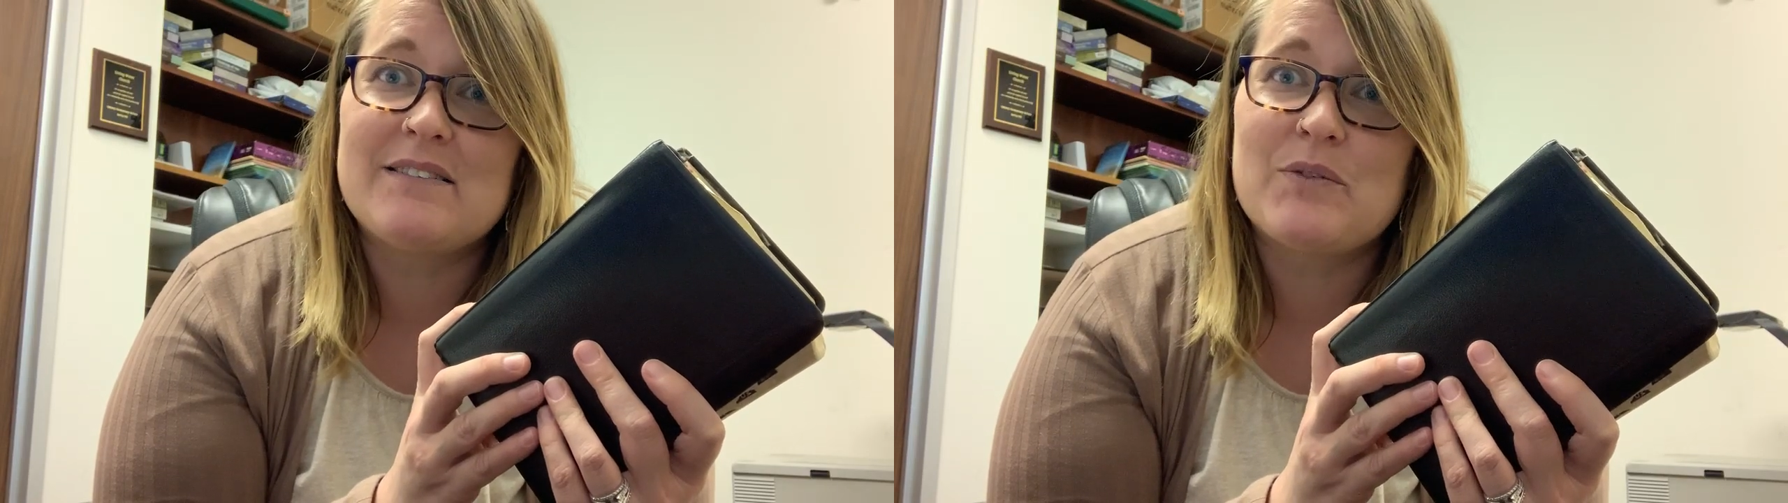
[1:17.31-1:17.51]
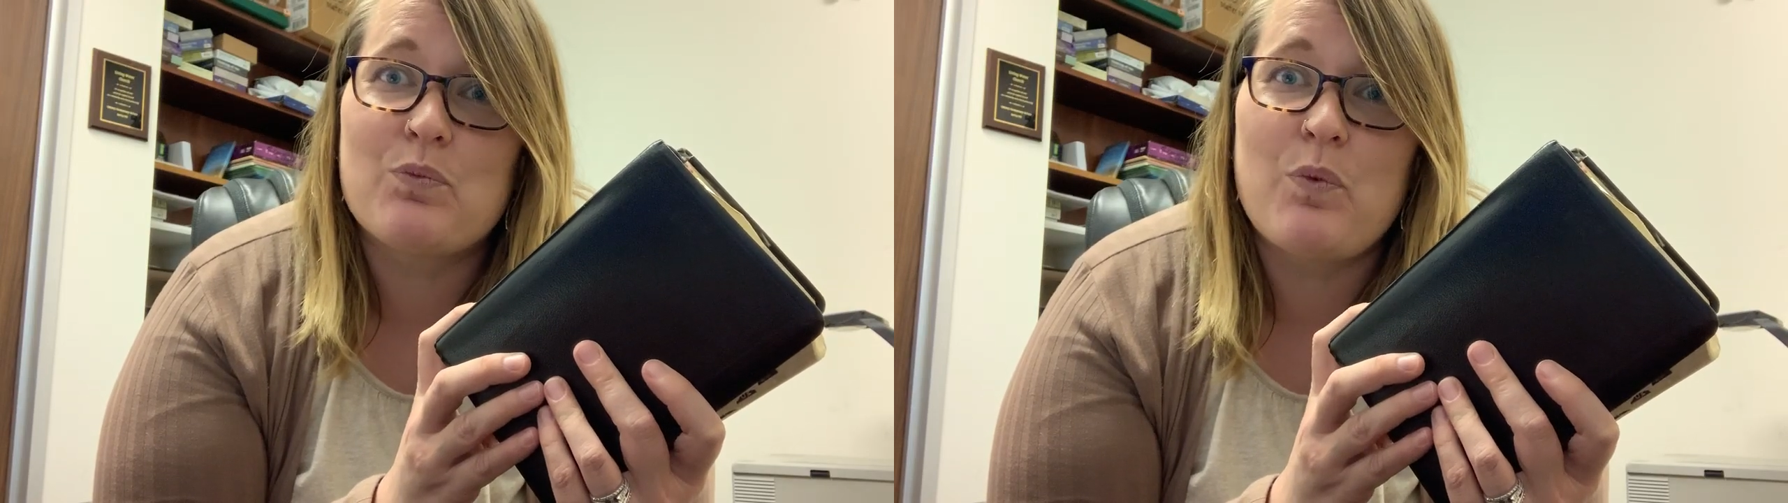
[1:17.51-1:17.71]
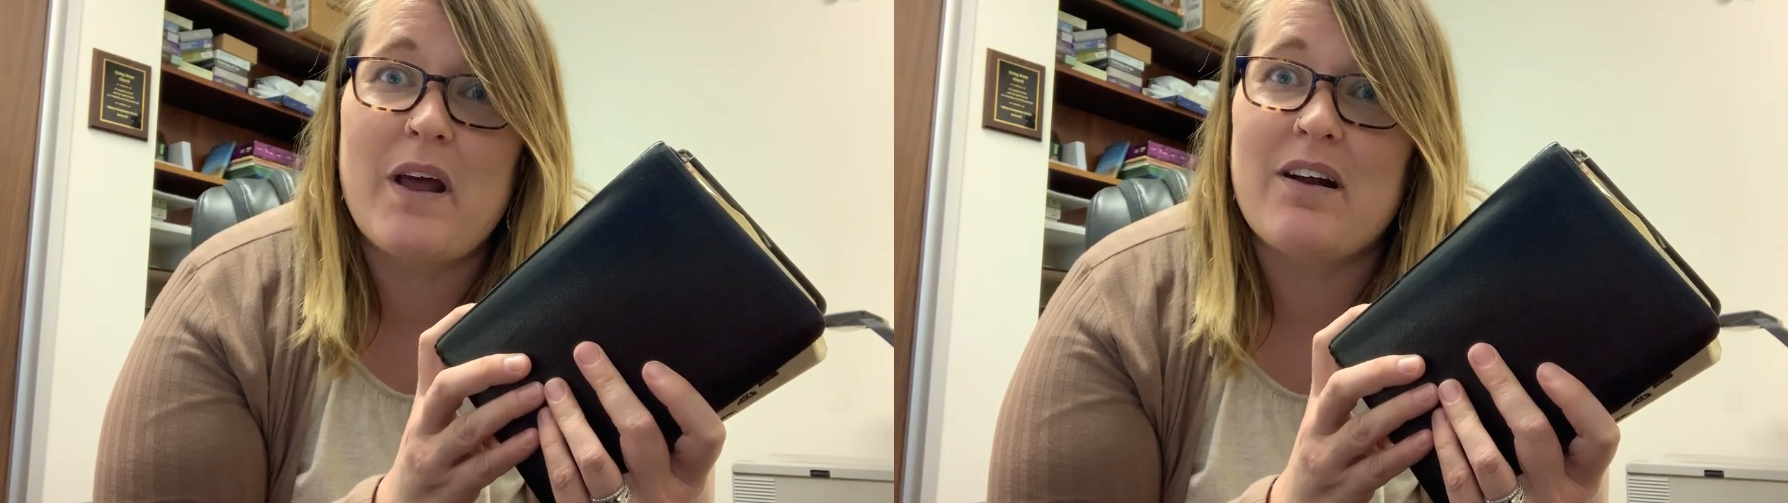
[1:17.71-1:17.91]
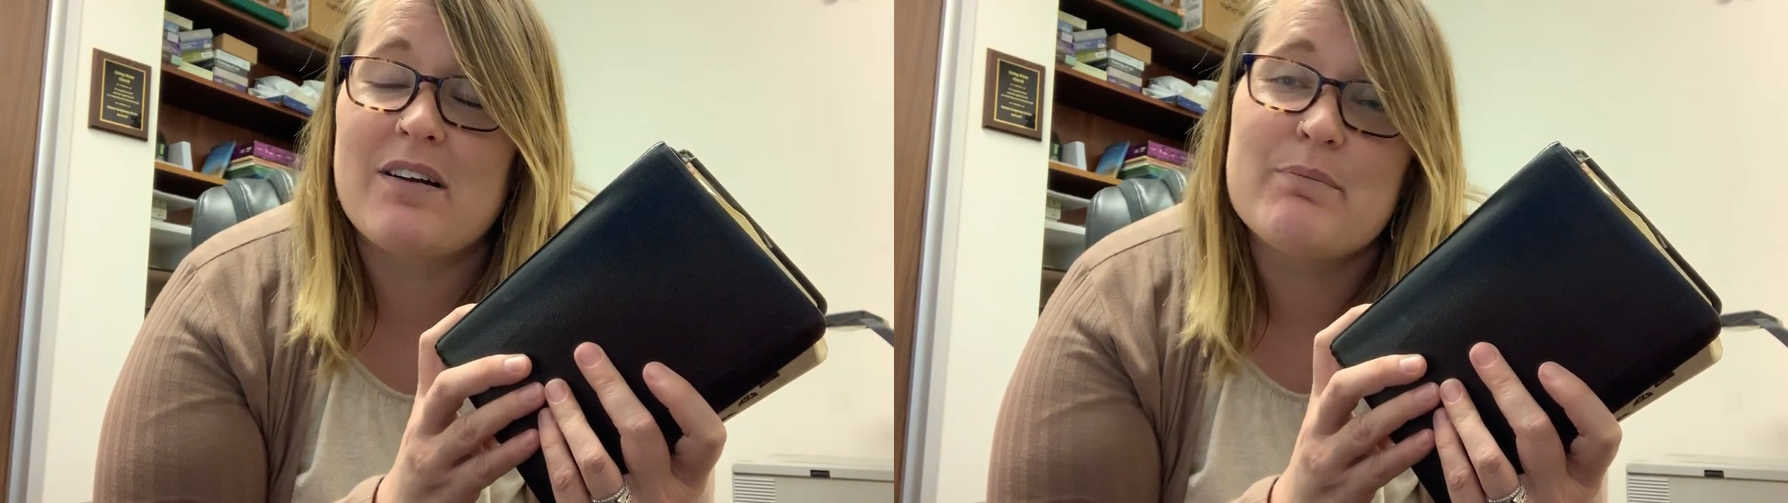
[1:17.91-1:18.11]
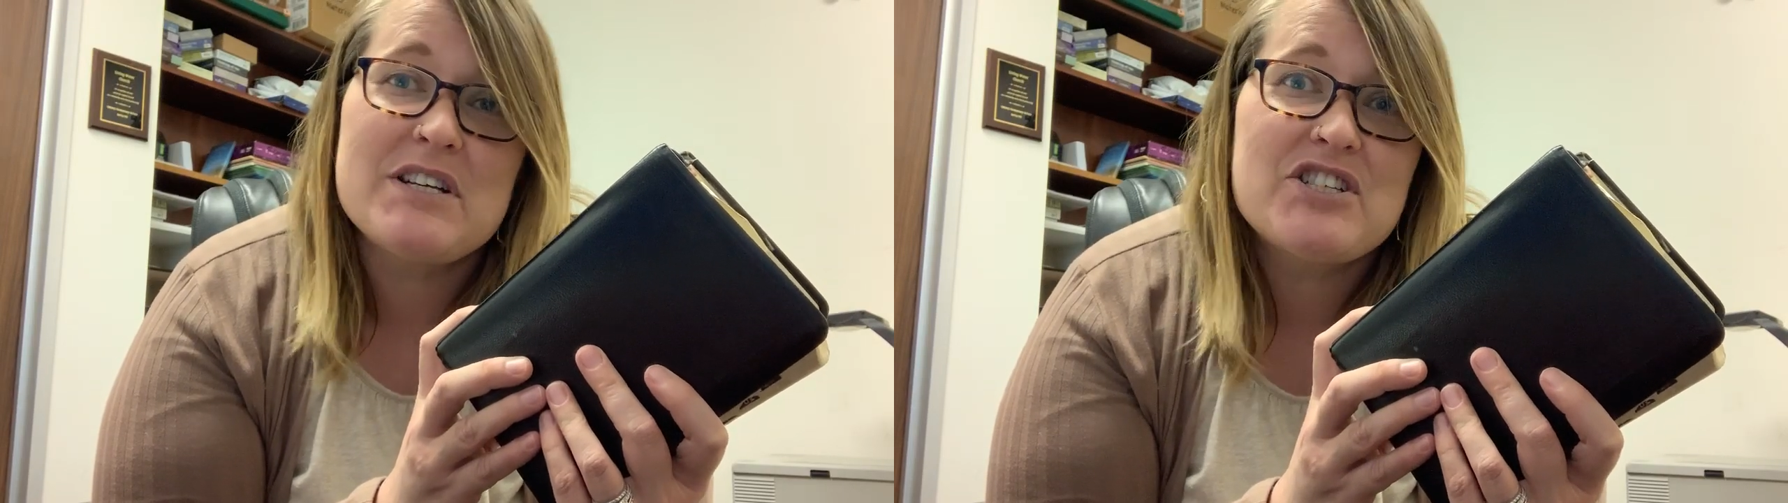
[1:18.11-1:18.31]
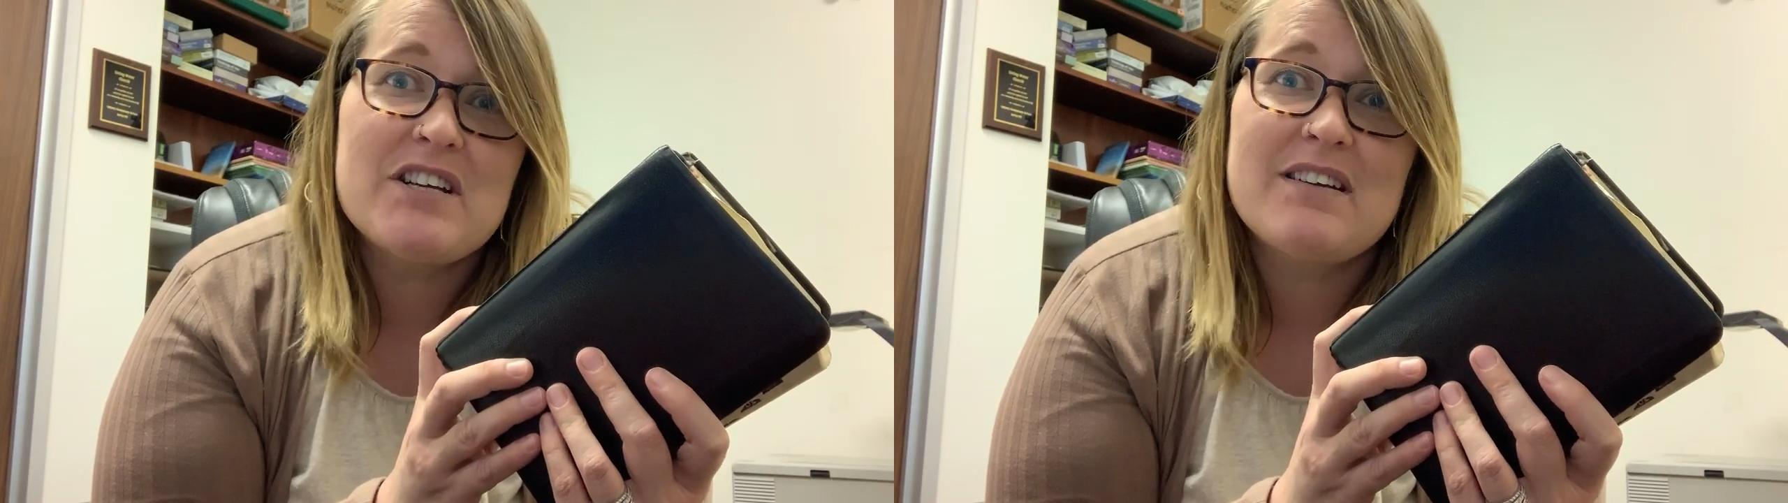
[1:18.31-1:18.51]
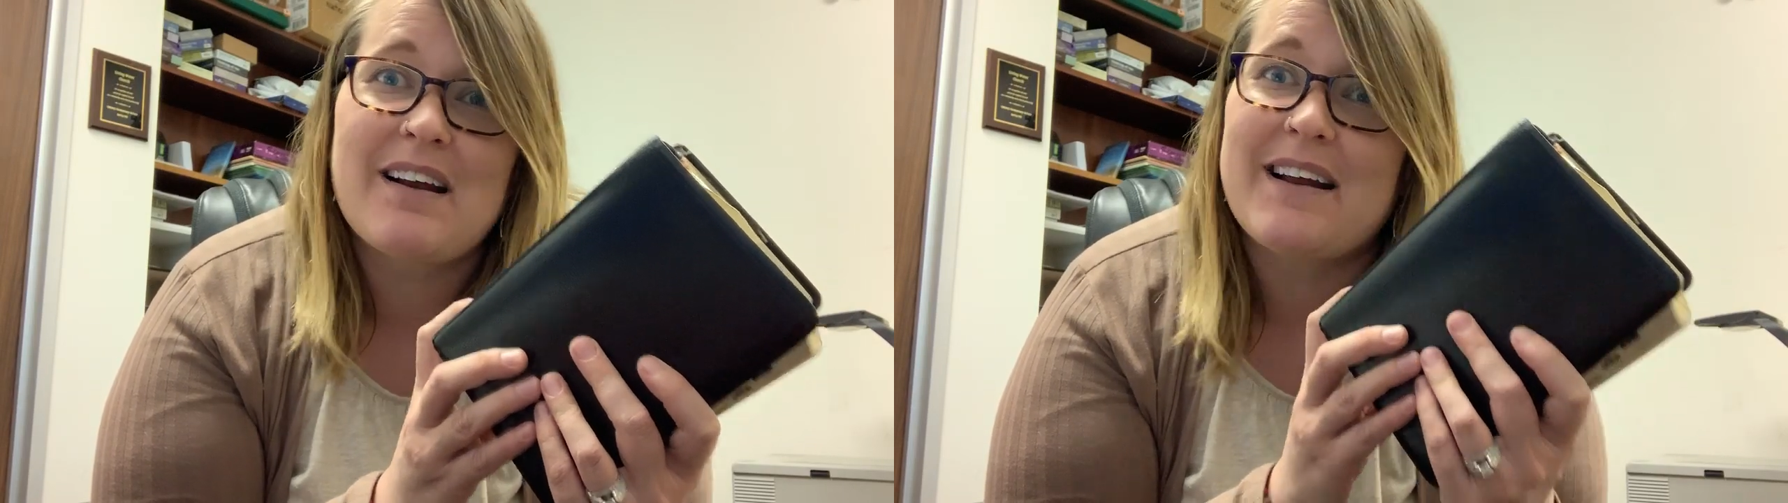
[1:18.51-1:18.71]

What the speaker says: went on a mission and